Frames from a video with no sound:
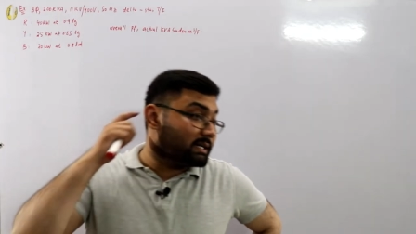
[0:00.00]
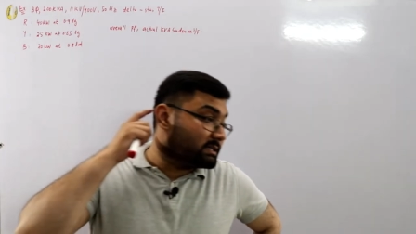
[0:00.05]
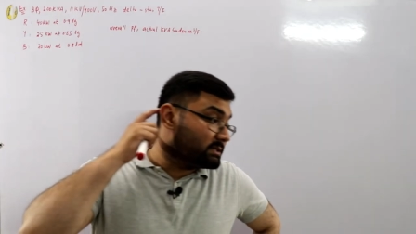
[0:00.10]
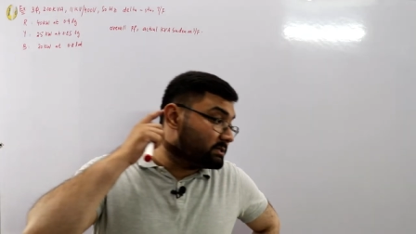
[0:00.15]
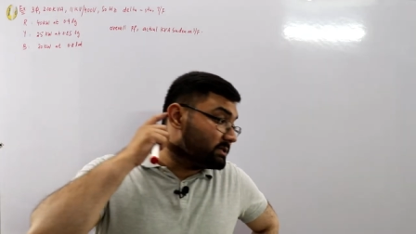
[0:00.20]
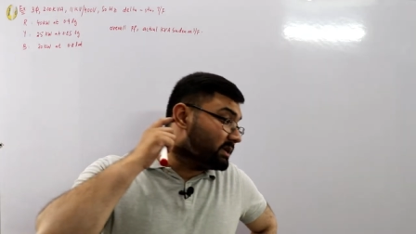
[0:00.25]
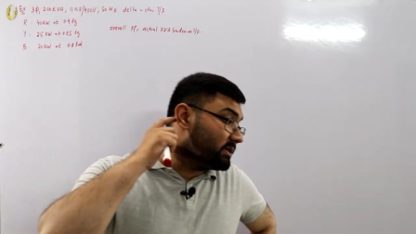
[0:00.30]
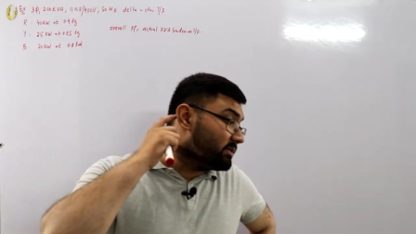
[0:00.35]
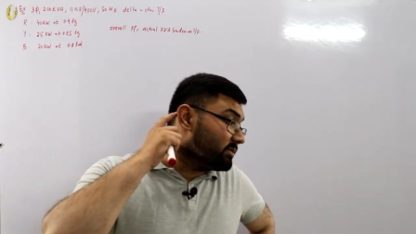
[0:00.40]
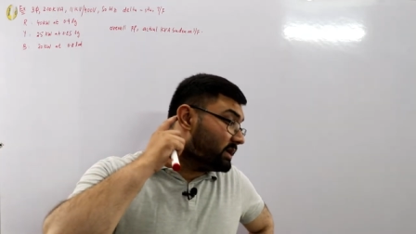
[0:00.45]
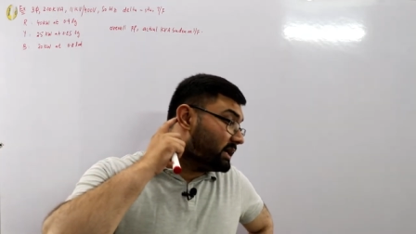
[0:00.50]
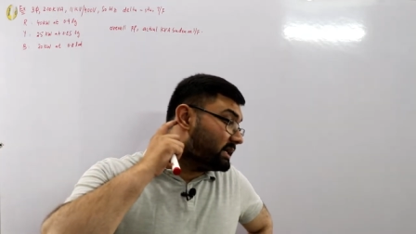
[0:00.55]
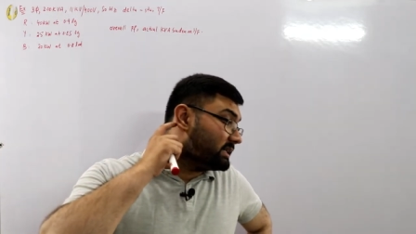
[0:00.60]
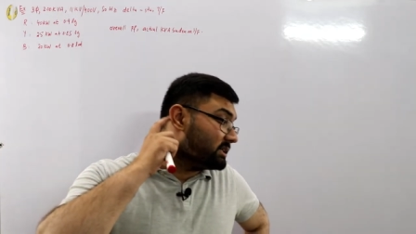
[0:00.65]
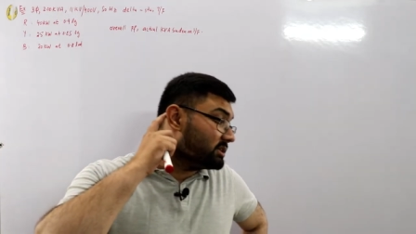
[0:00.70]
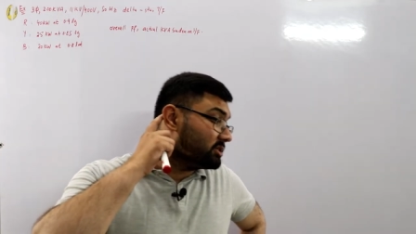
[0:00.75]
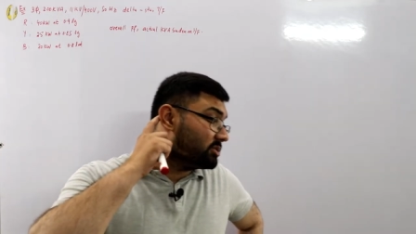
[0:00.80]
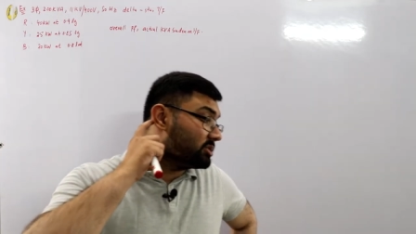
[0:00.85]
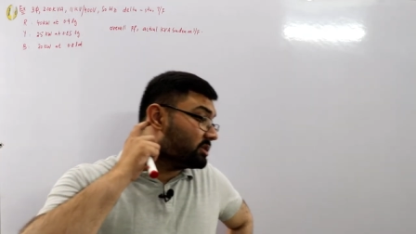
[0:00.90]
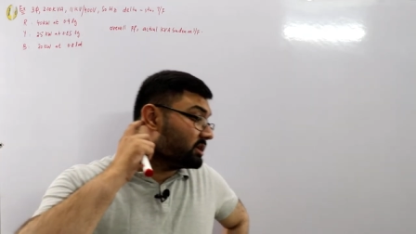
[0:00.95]
is you require
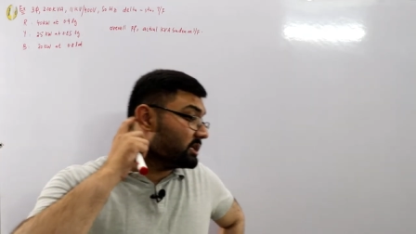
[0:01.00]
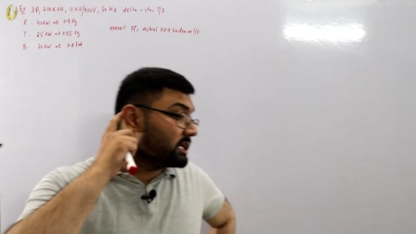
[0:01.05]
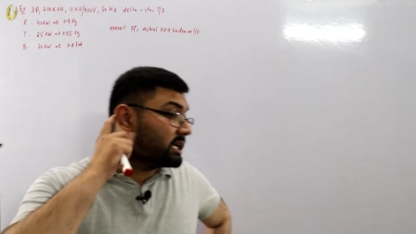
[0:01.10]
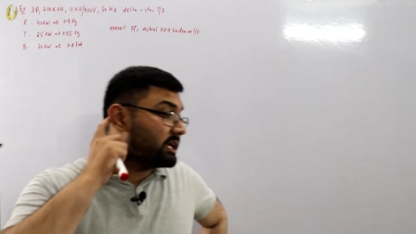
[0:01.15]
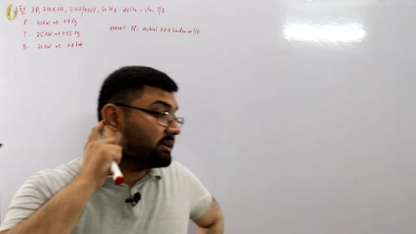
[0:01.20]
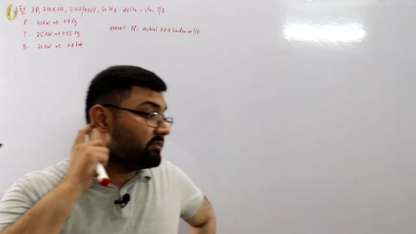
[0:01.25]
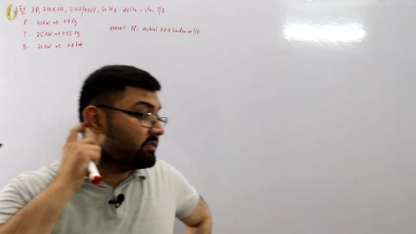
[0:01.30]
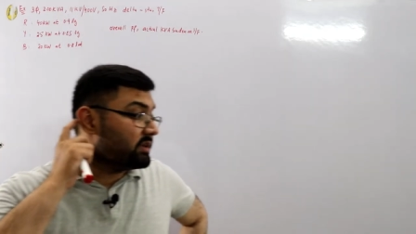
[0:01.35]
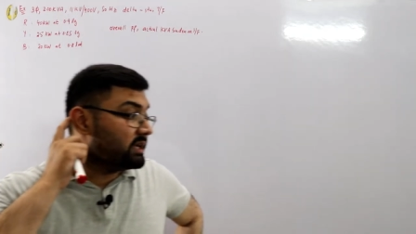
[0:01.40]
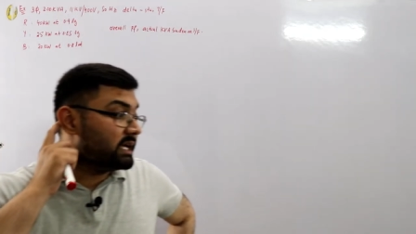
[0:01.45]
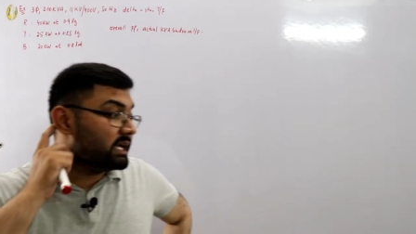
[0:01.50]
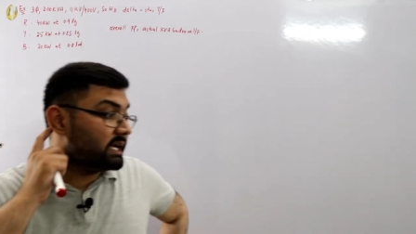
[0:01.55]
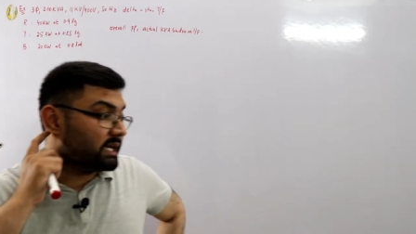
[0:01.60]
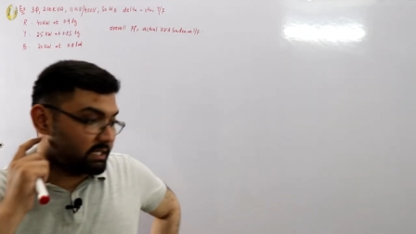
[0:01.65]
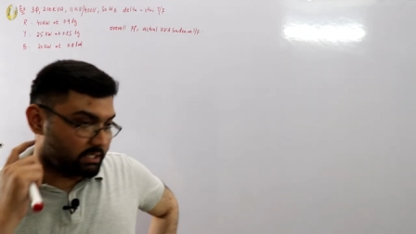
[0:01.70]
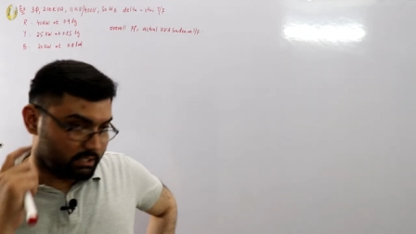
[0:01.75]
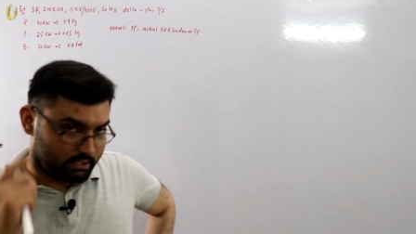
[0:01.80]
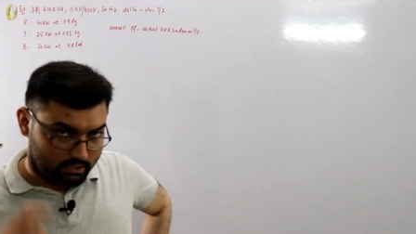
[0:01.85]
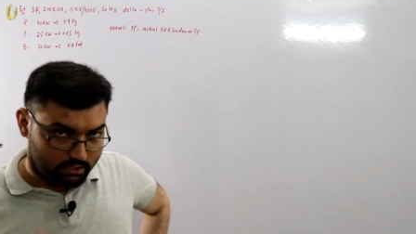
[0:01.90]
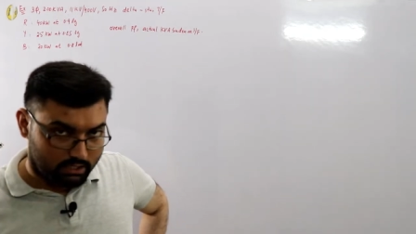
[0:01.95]
the total
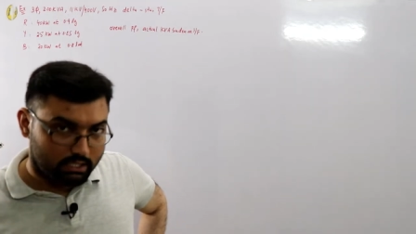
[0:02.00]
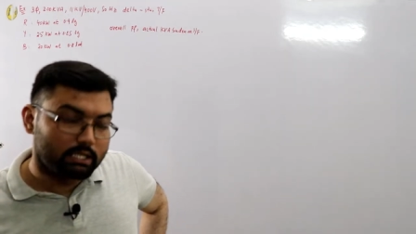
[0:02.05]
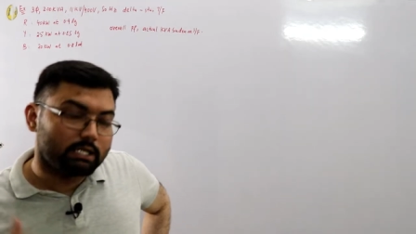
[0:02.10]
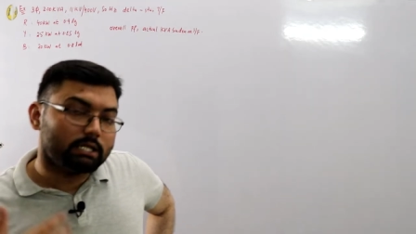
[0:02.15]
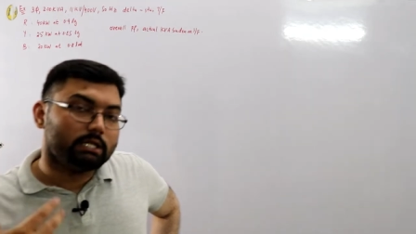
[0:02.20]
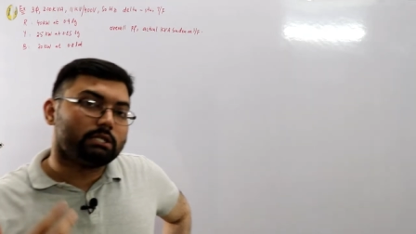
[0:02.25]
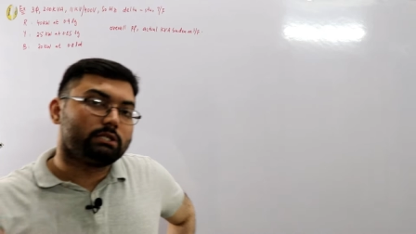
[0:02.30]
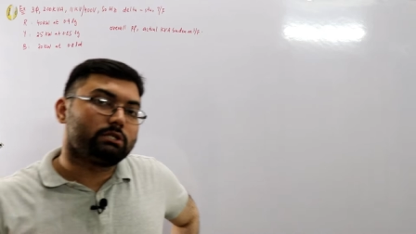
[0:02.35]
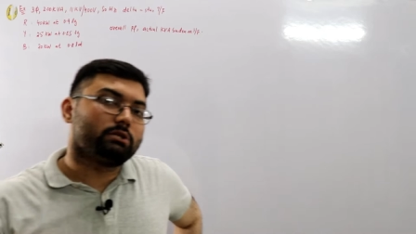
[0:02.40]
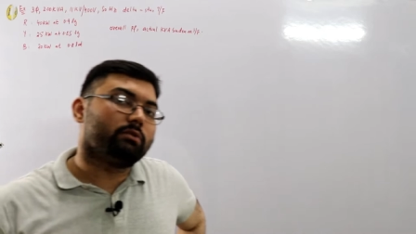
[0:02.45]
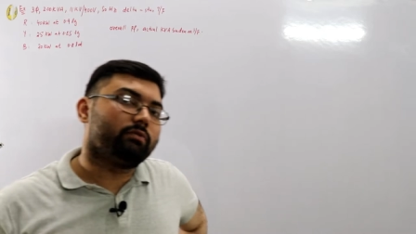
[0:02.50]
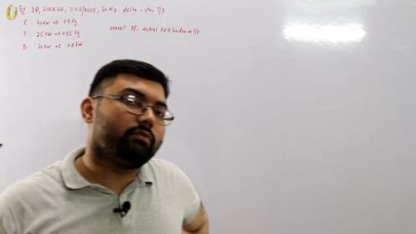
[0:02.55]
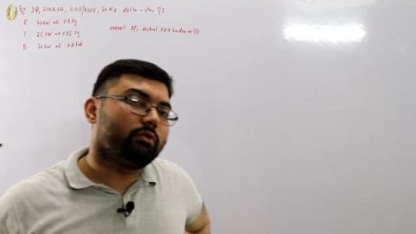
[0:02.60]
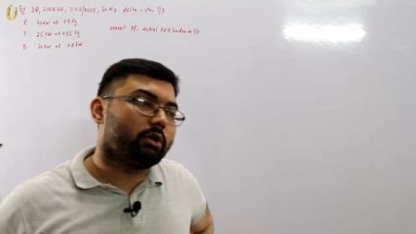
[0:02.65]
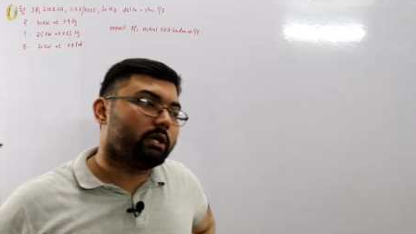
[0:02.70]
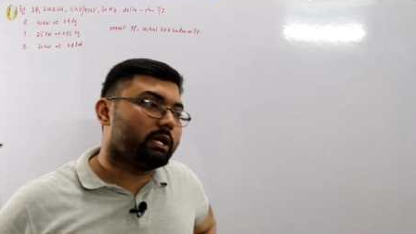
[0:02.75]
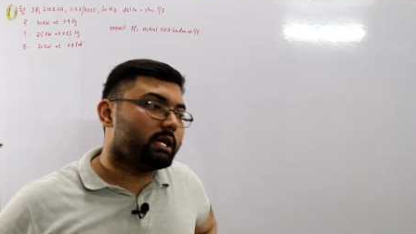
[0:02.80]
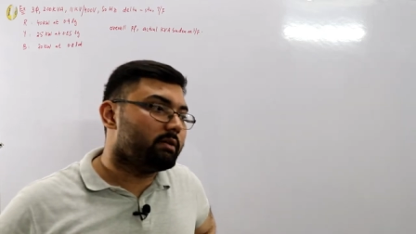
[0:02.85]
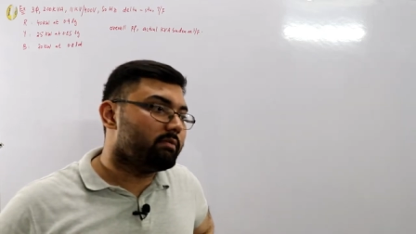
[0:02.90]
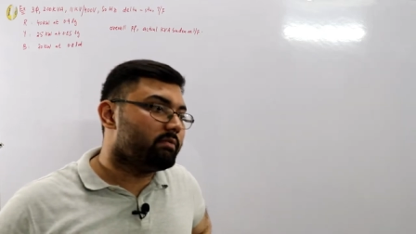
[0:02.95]
kvas so
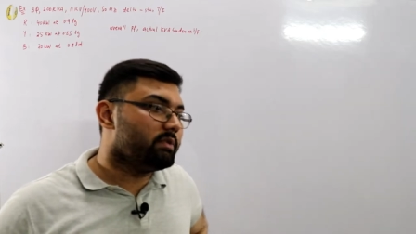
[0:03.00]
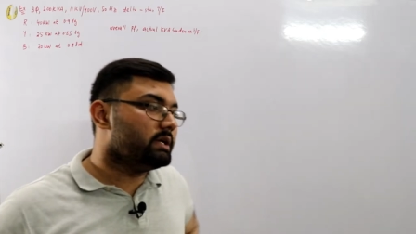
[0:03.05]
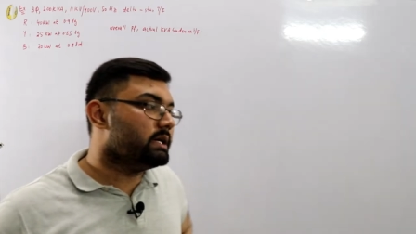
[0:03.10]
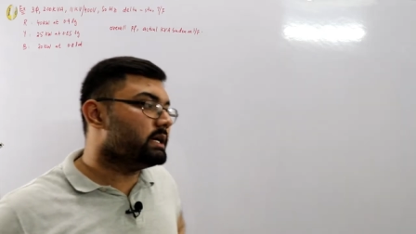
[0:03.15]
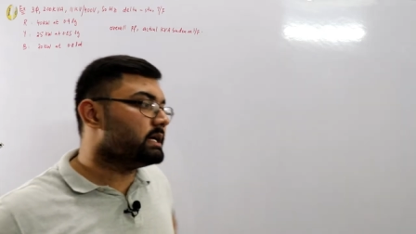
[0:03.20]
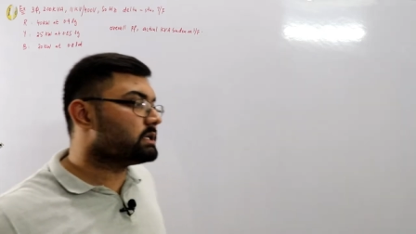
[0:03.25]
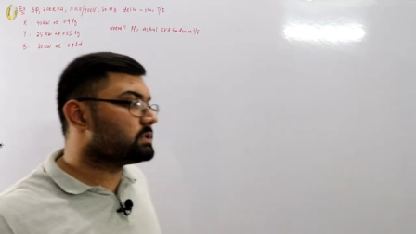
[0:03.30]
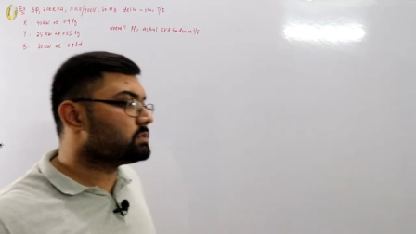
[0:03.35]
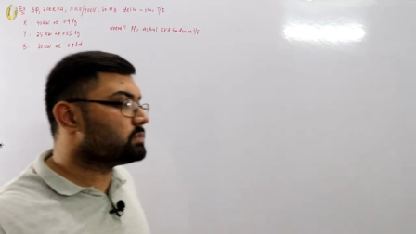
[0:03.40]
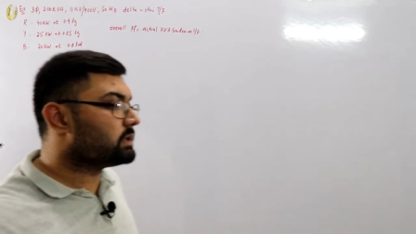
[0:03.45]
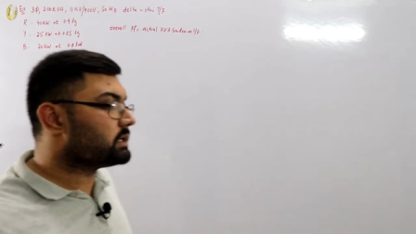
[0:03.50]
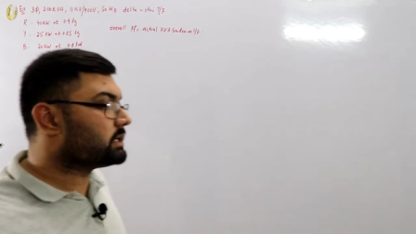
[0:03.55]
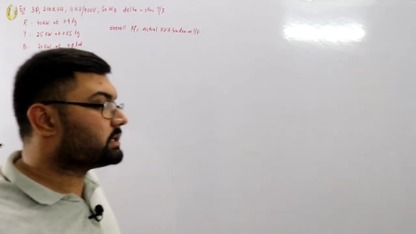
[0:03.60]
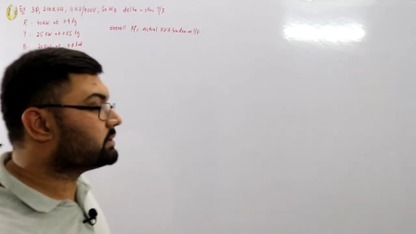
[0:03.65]
for kvas what